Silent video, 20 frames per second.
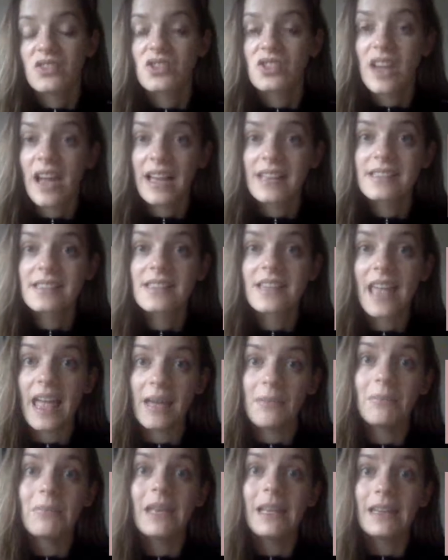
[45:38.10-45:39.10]
chess
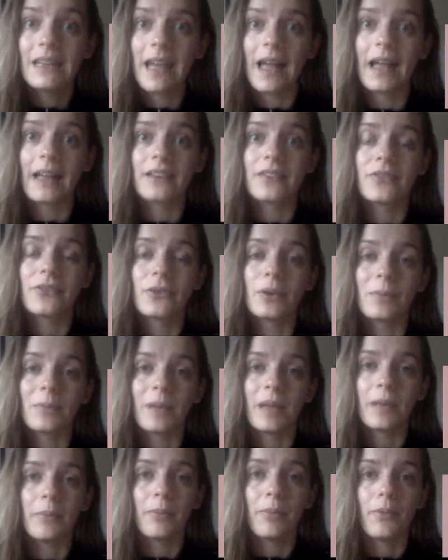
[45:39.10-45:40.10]
can be that for
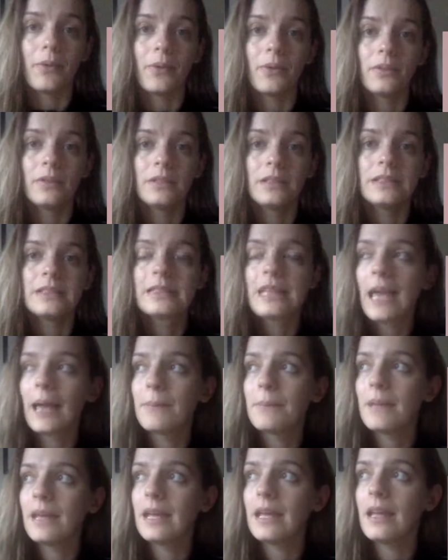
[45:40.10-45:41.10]
people. It
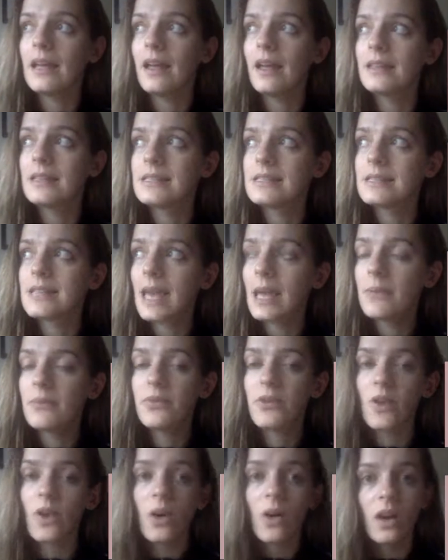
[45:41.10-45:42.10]
can be an escape
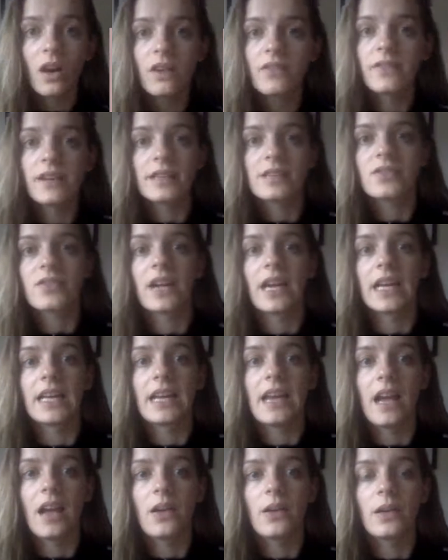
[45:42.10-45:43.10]
for all of us right
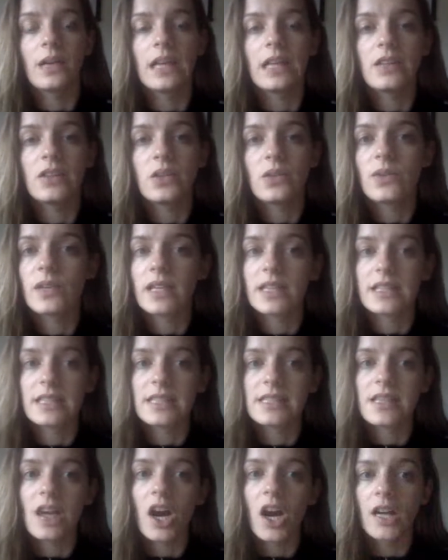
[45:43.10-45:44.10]
now during
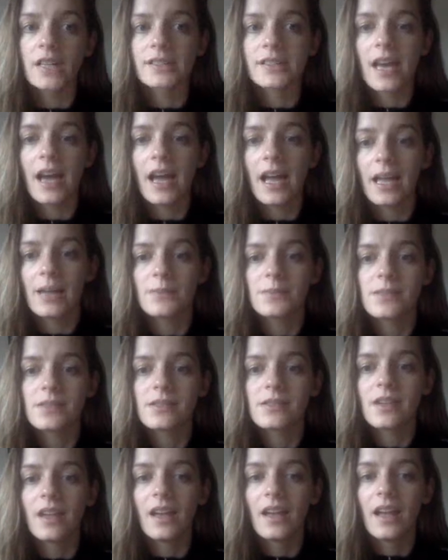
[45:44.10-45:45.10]
these hard
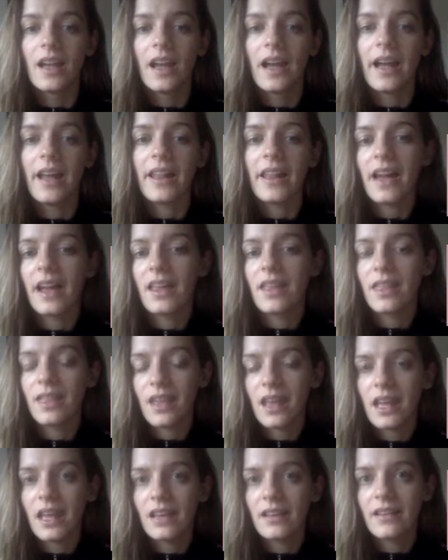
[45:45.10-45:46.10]
times. And I
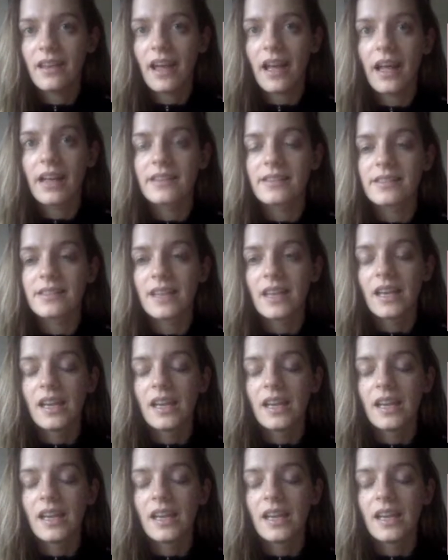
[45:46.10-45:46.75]
think that